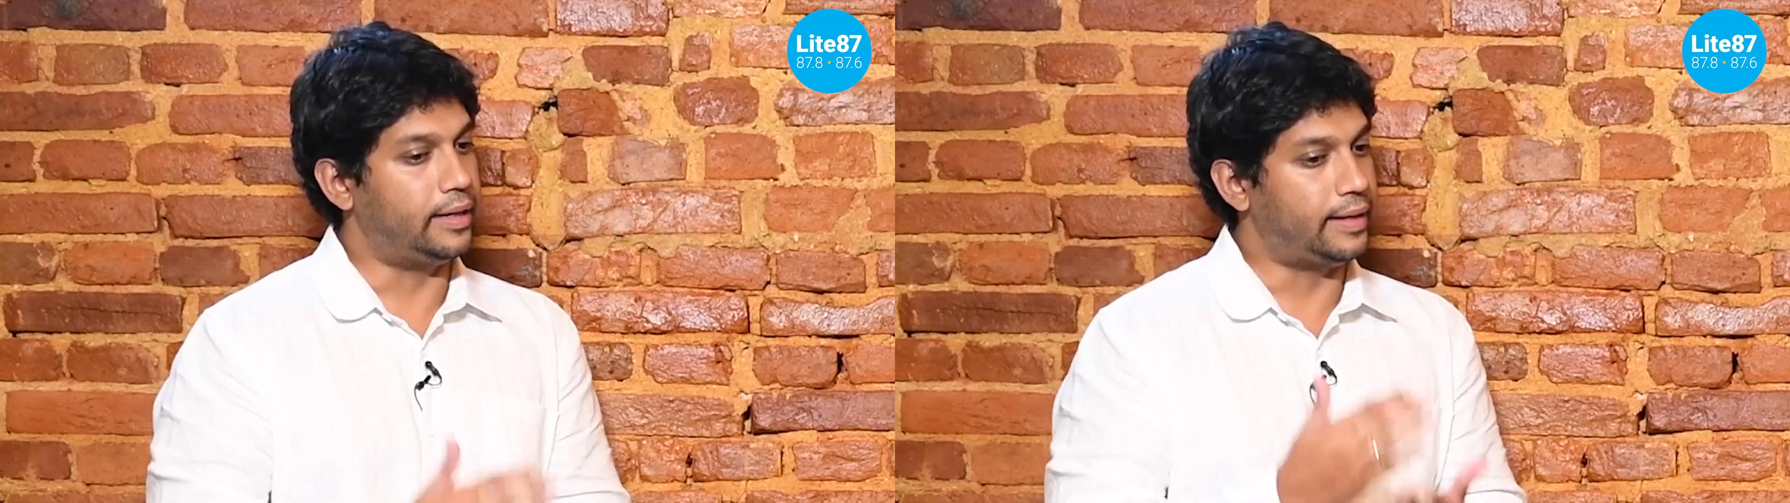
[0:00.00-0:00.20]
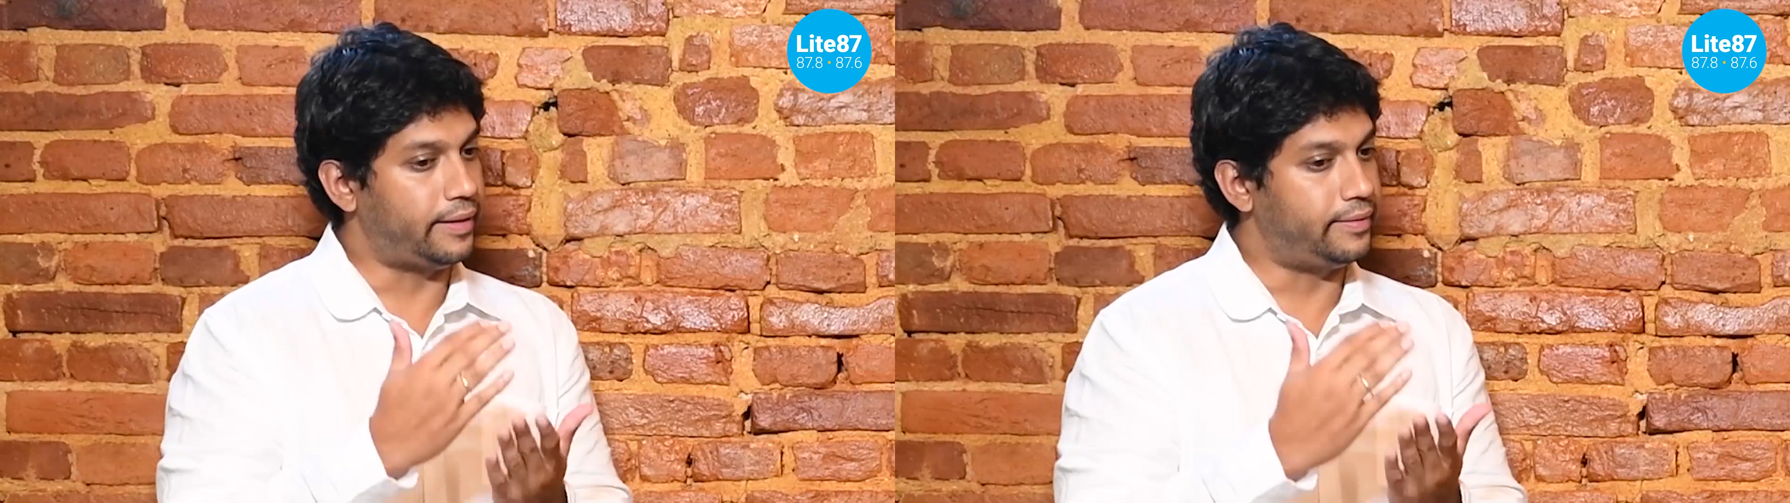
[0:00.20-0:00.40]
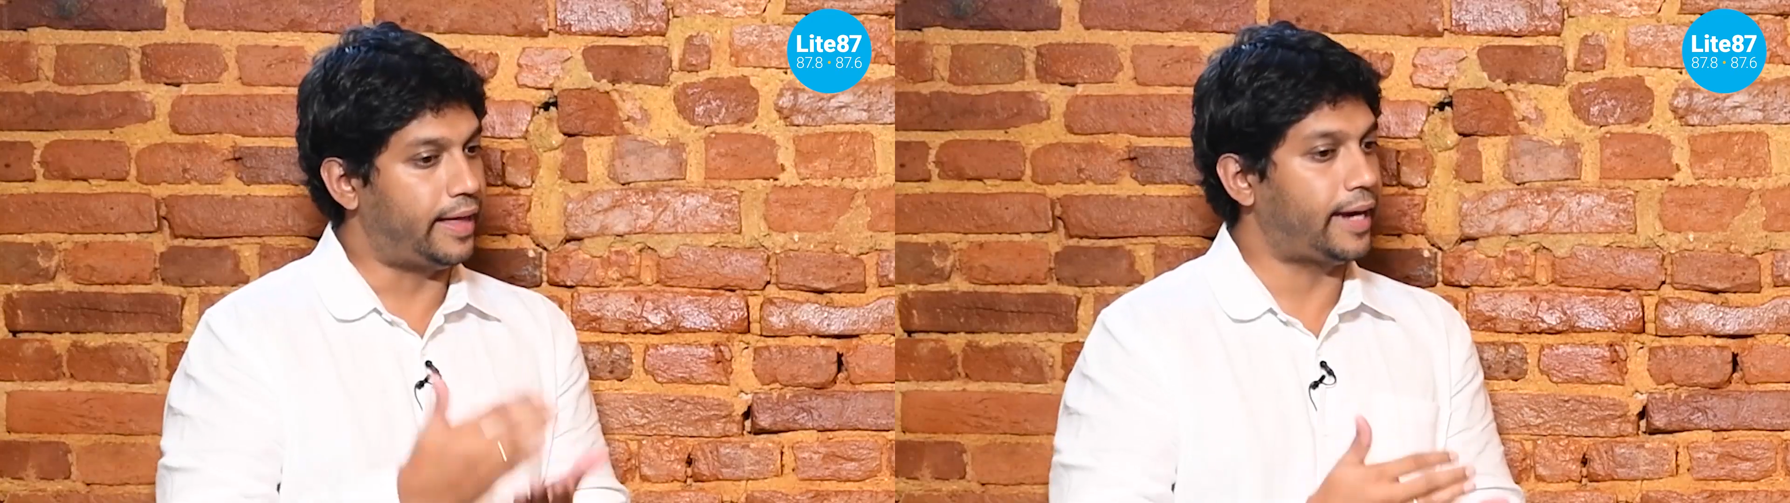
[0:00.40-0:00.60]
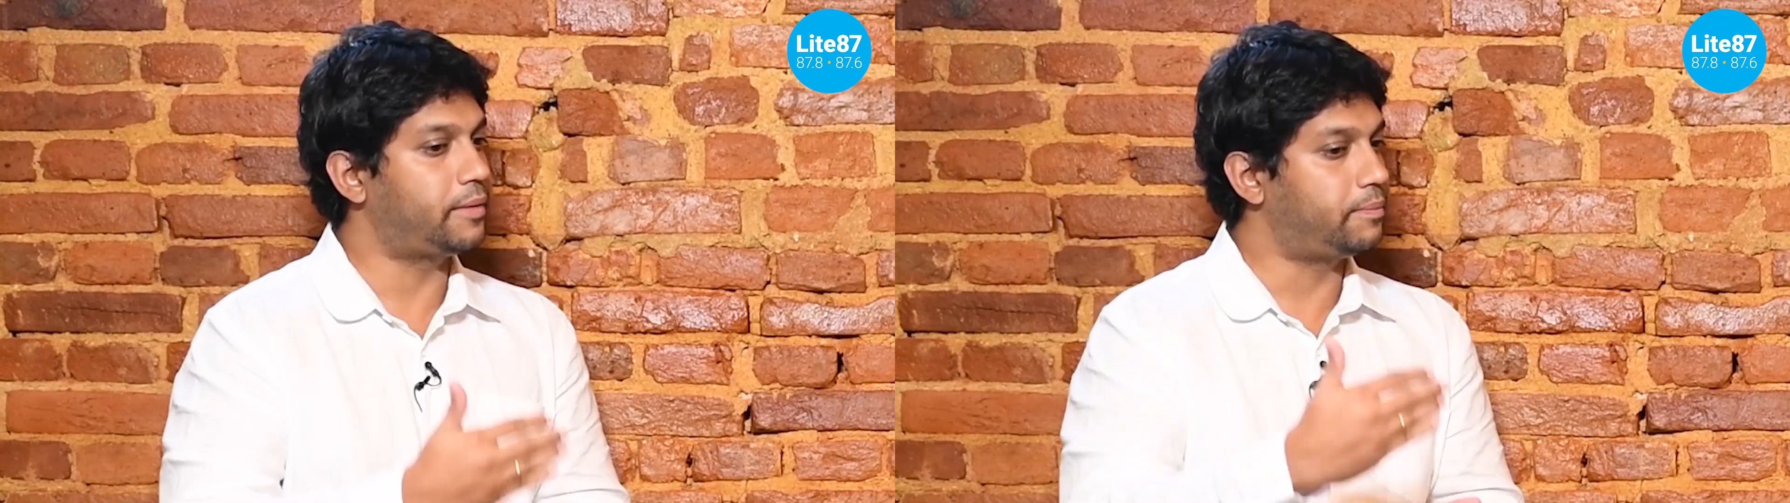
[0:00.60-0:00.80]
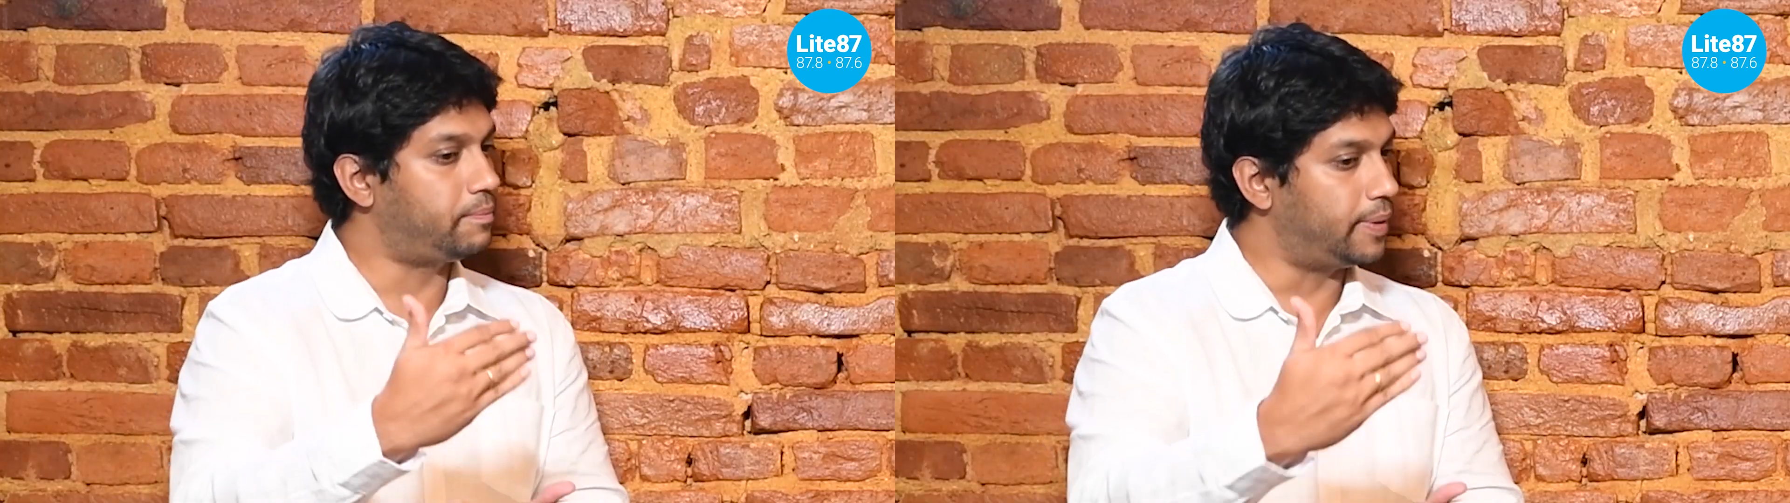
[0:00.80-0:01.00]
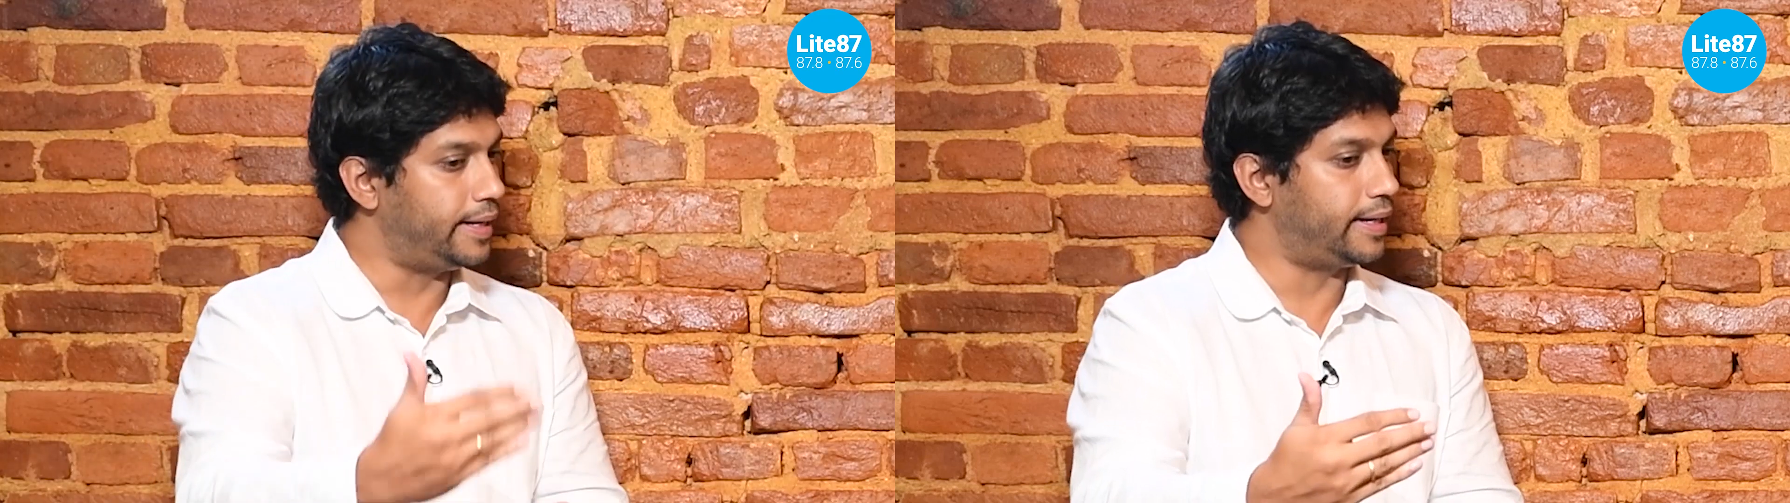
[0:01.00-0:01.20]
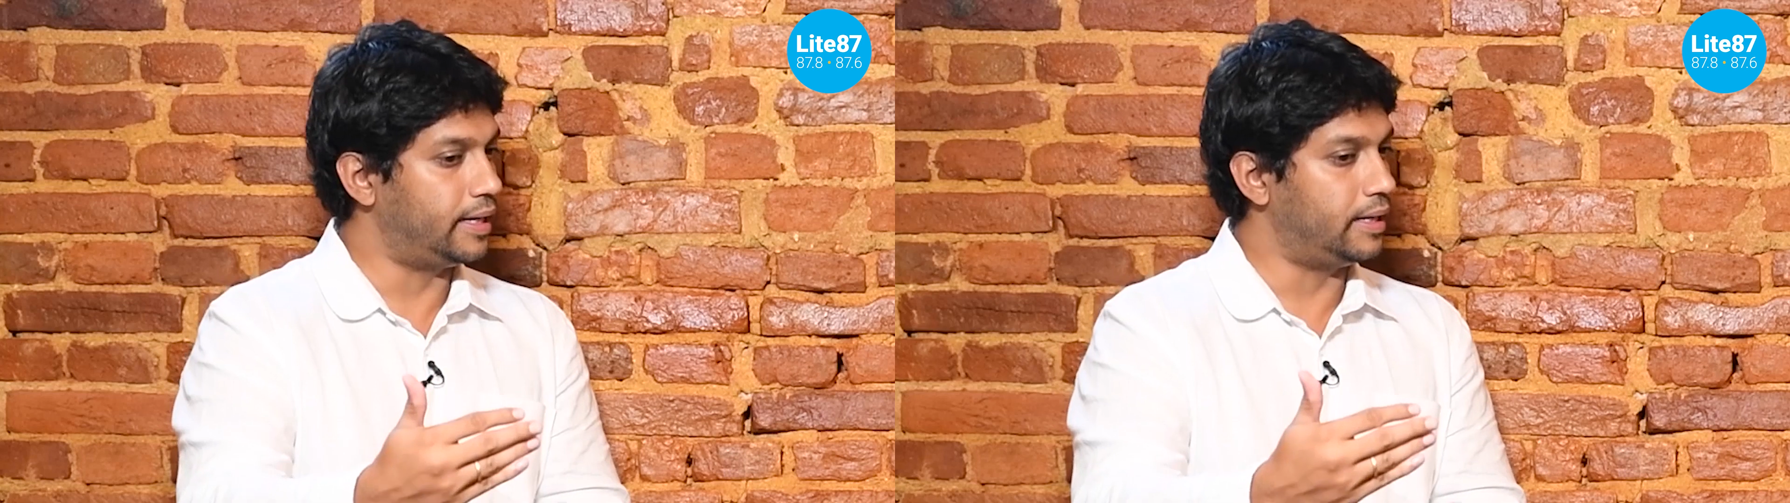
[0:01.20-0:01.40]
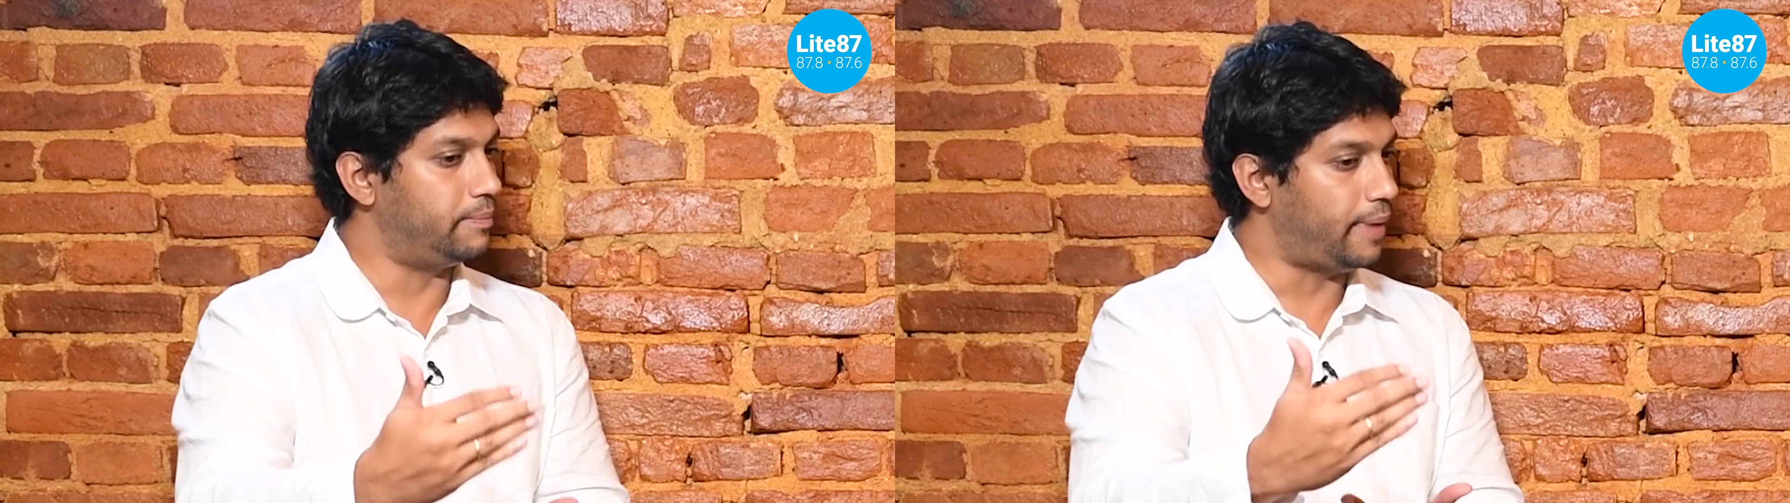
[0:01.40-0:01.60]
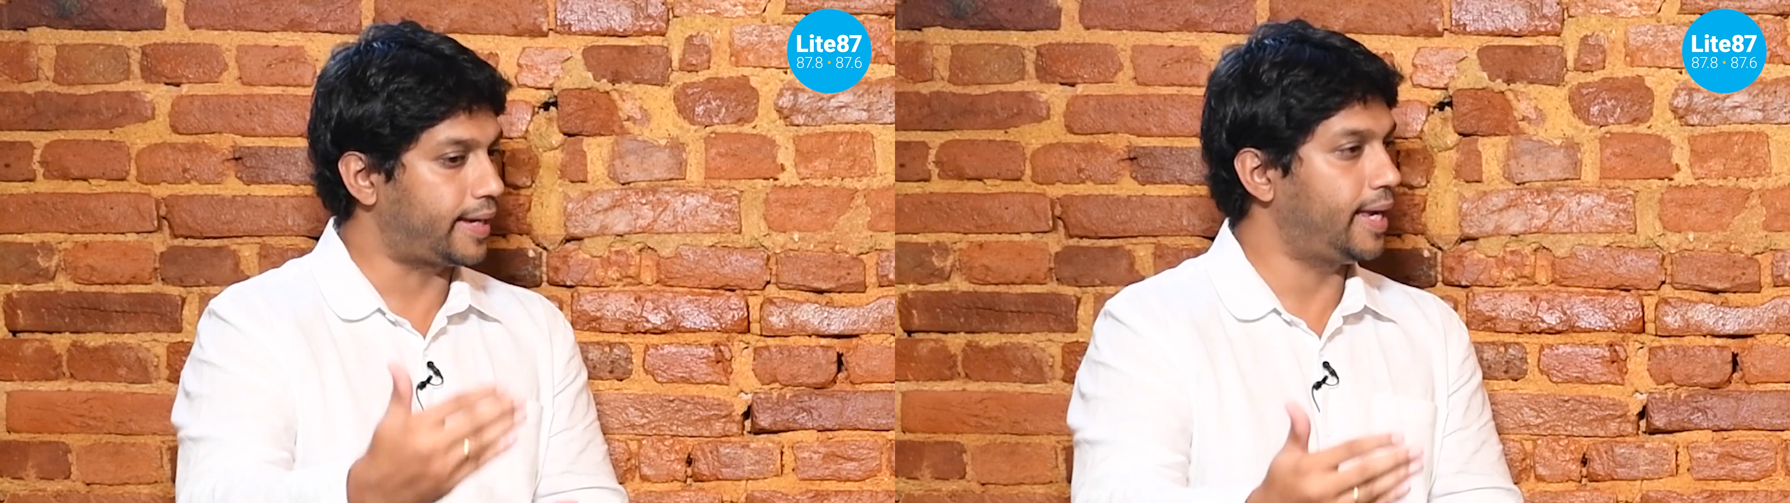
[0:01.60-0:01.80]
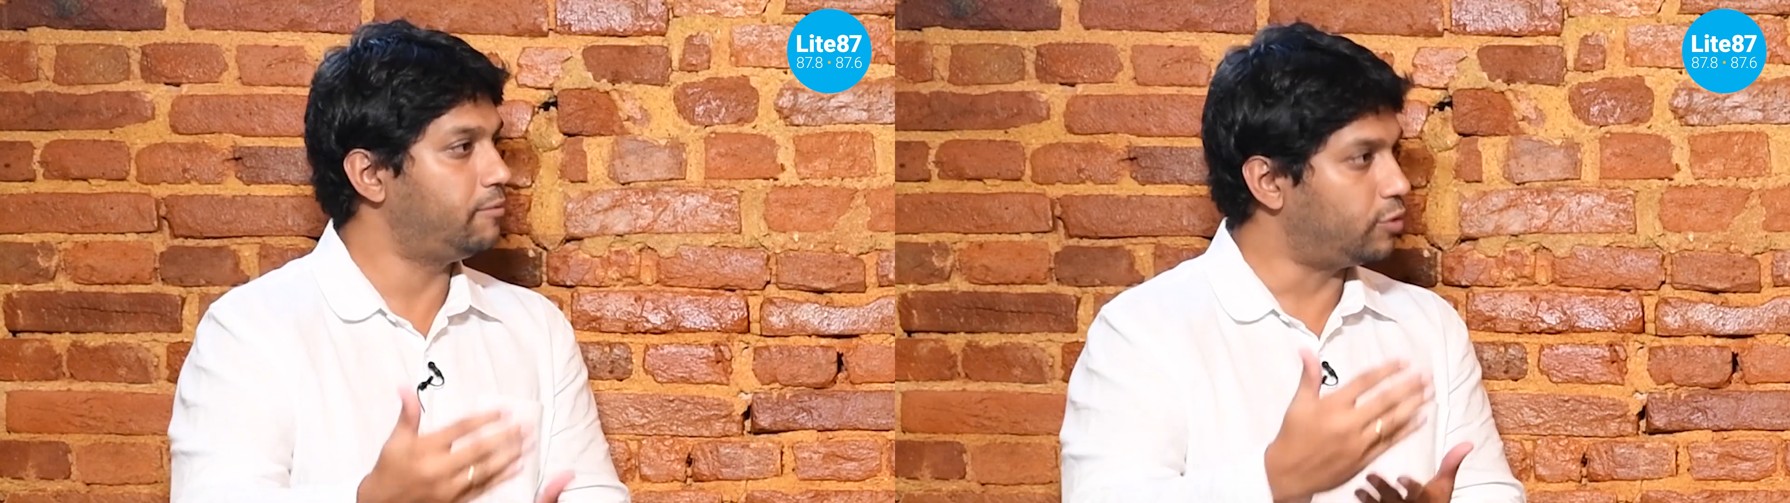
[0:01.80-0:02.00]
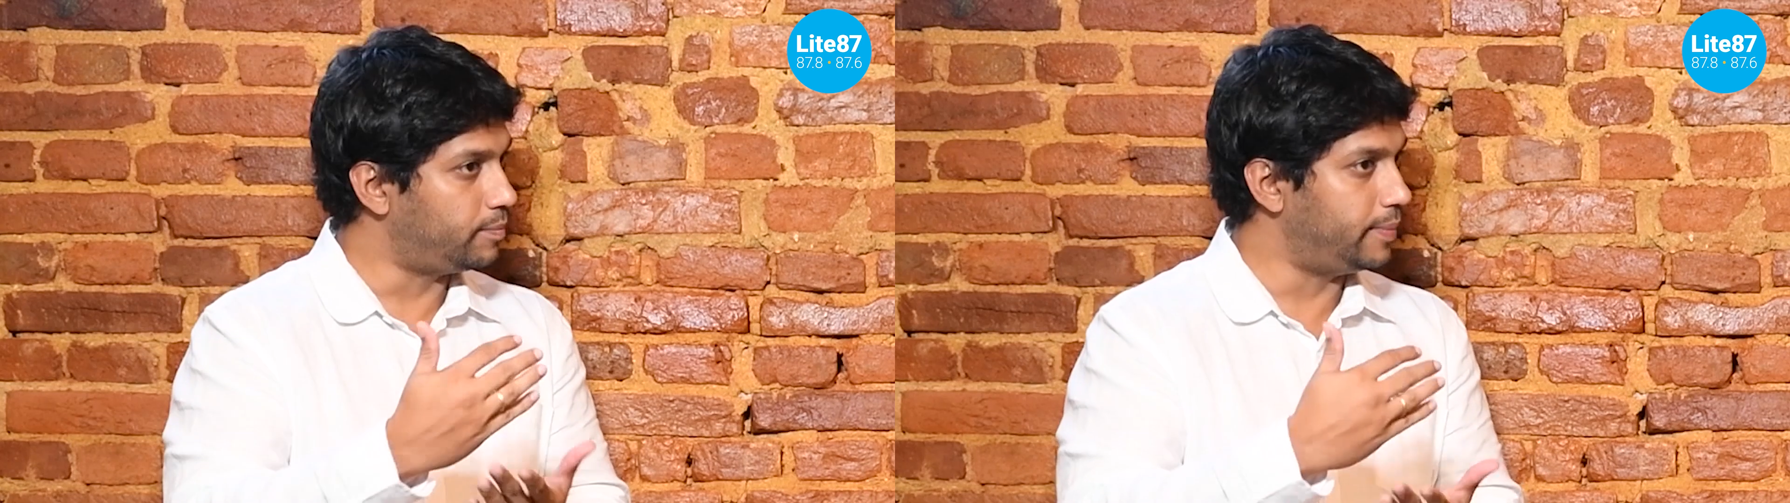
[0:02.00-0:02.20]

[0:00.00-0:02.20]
and that political backing would